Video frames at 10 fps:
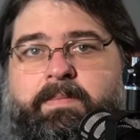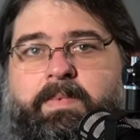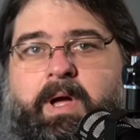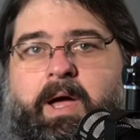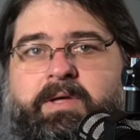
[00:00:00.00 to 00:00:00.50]

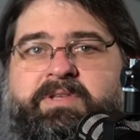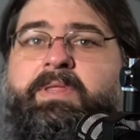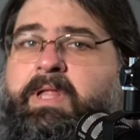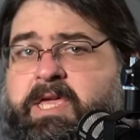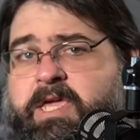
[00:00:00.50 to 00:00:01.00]

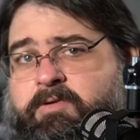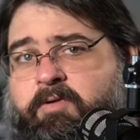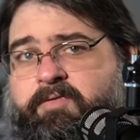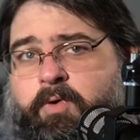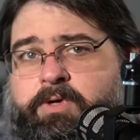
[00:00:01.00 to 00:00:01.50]
something like Hero
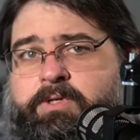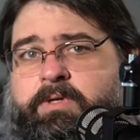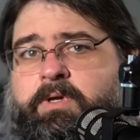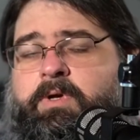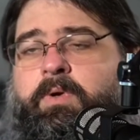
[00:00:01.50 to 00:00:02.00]
Forge.
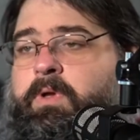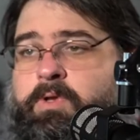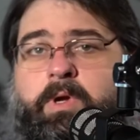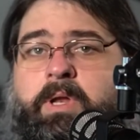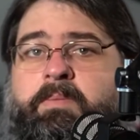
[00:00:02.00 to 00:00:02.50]

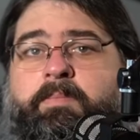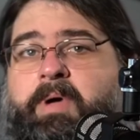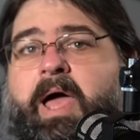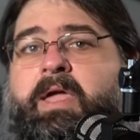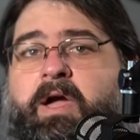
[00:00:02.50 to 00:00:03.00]
You can
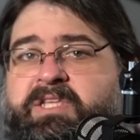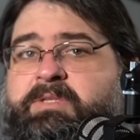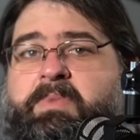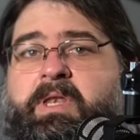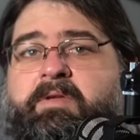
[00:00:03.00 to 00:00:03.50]
buy a
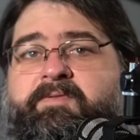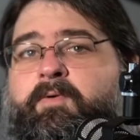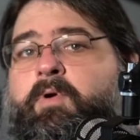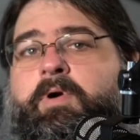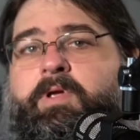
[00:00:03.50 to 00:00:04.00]
custom mini
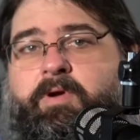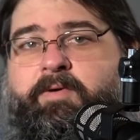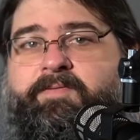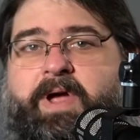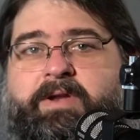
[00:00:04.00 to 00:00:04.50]
for your
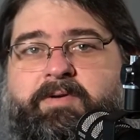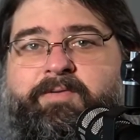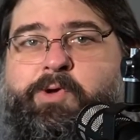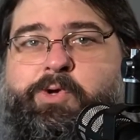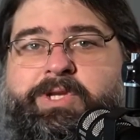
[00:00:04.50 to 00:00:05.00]
friend or
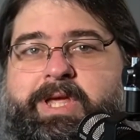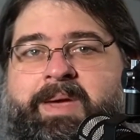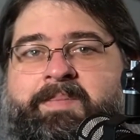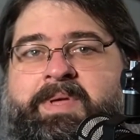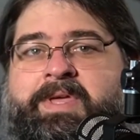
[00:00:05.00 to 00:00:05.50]
for your
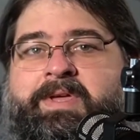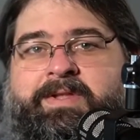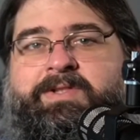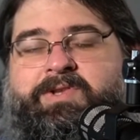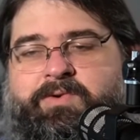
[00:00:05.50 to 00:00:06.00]
DM
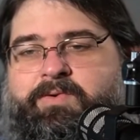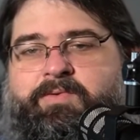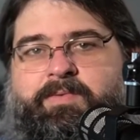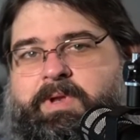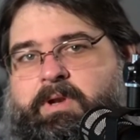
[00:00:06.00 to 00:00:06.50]

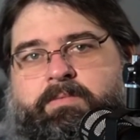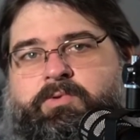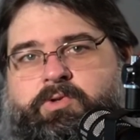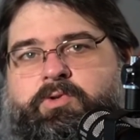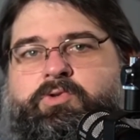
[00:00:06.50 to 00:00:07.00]
to,
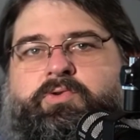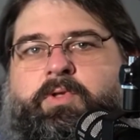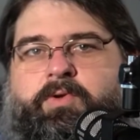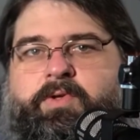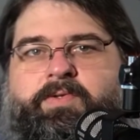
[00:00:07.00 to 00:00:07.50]
just
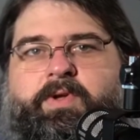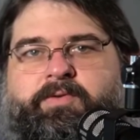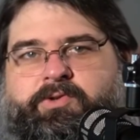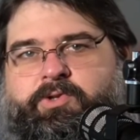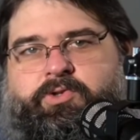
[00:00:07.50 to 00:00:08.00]

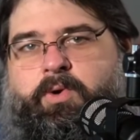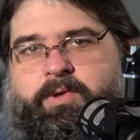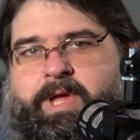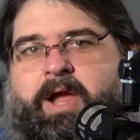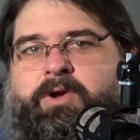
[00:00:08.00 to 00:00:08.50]
show
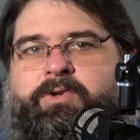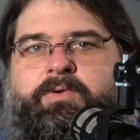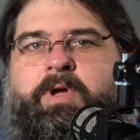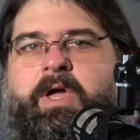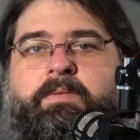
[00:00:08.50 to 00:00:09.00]
their
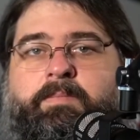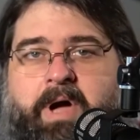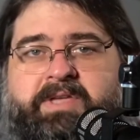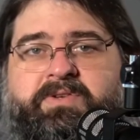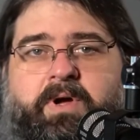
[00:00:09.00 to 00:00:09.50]
character.
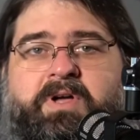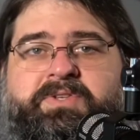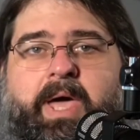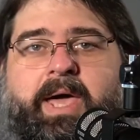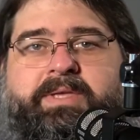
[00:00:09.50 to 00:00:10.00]
Paizo
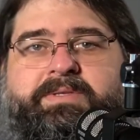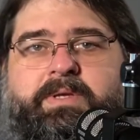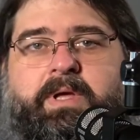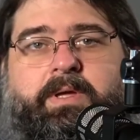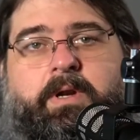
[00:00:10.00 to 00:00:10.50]
also has,
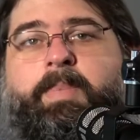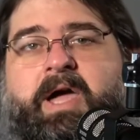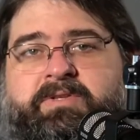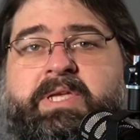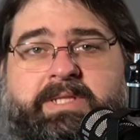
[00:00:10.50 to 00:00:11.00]

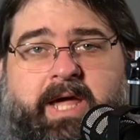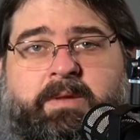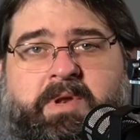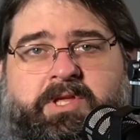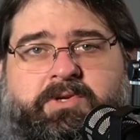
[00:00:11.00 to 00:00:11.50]
Paizo has a line
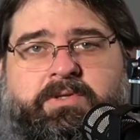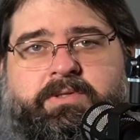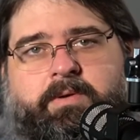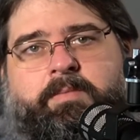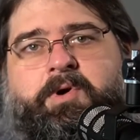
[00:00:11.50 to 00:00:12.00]
of
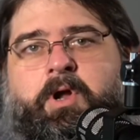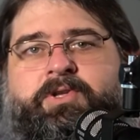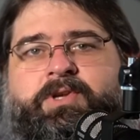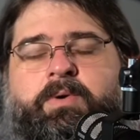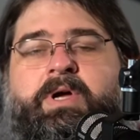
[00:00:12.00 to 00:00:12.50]
miniatures, but
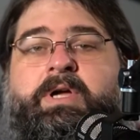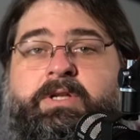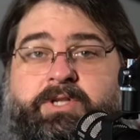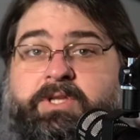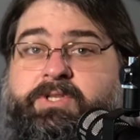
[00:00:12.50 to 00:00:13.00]
also
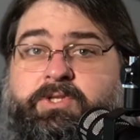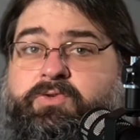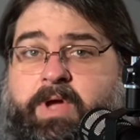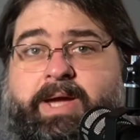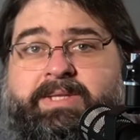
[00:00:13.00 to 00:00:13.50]
Dungeons and
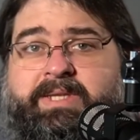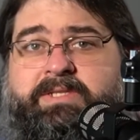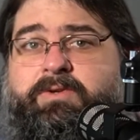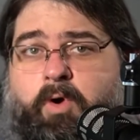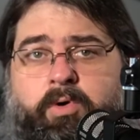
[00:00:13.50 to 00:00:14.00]
Dragons
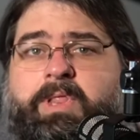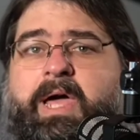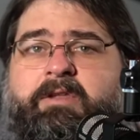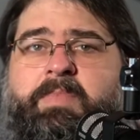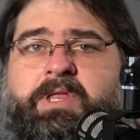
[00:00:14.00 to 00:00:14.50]
has their own
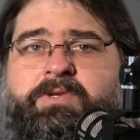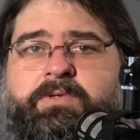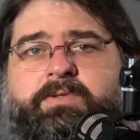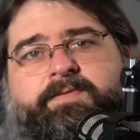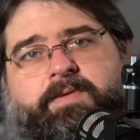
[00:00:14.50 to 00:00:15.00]
line of
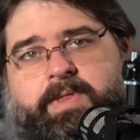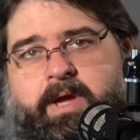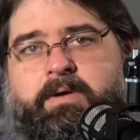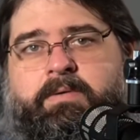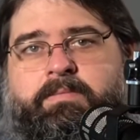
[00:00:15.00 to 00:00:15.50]
miniatures for
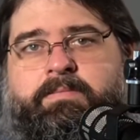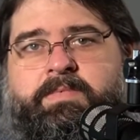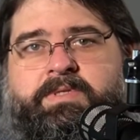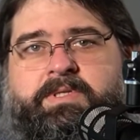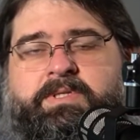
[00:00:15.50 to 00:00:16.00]
their
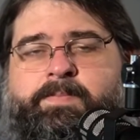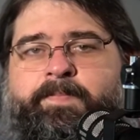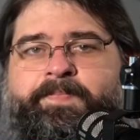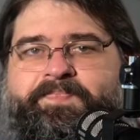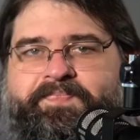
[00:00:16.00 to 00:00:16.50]
system.
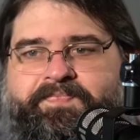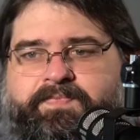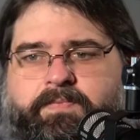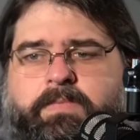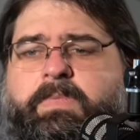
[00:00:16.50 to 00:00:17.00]

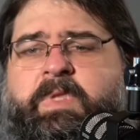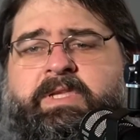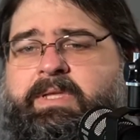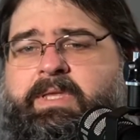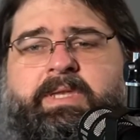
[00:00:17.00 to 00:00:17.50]

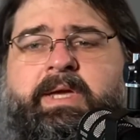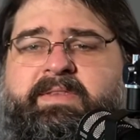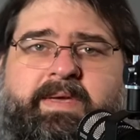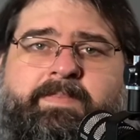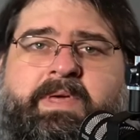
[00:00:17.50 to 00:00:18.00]
Yet again,
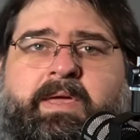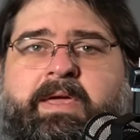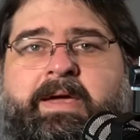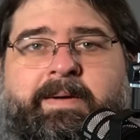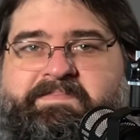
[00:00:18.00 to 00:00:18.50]
same thing.
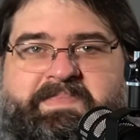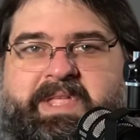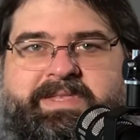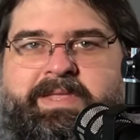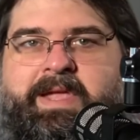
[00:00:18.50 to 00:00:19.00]

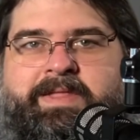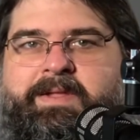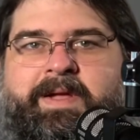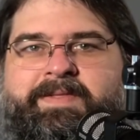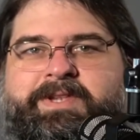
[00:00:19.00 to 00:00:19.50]

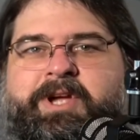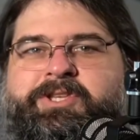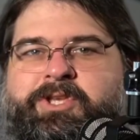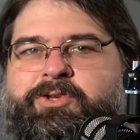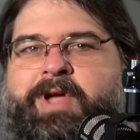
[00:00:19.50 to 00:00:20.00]
the
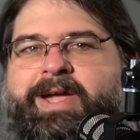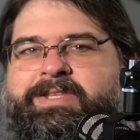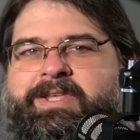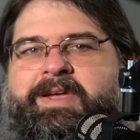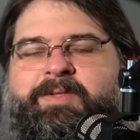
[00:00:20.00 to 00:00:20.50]
Dungeons and
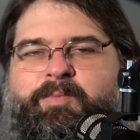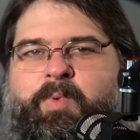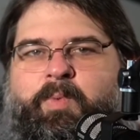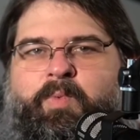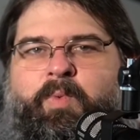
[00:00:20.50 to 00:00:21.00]
Dragons
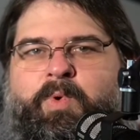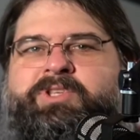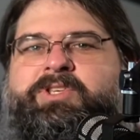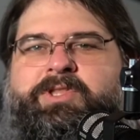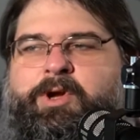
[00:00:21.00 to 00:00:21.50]

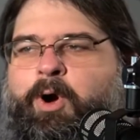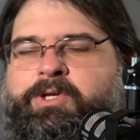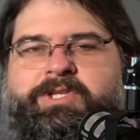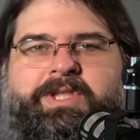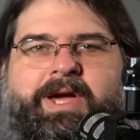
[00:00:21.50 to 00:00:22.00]
Wizards of the
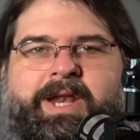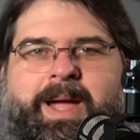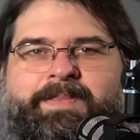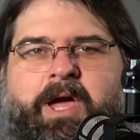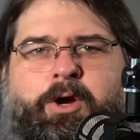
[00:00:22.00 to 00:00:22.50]
Coast is not going to
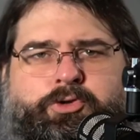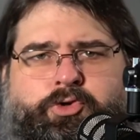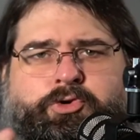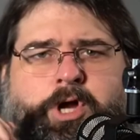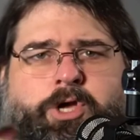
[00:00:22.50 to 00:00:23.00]
come down and goes,
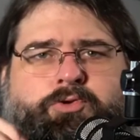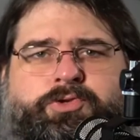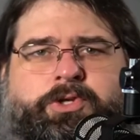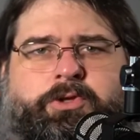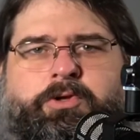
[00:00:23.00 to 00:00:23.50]
you're not
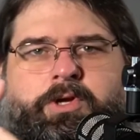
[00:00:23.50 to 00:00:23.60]
using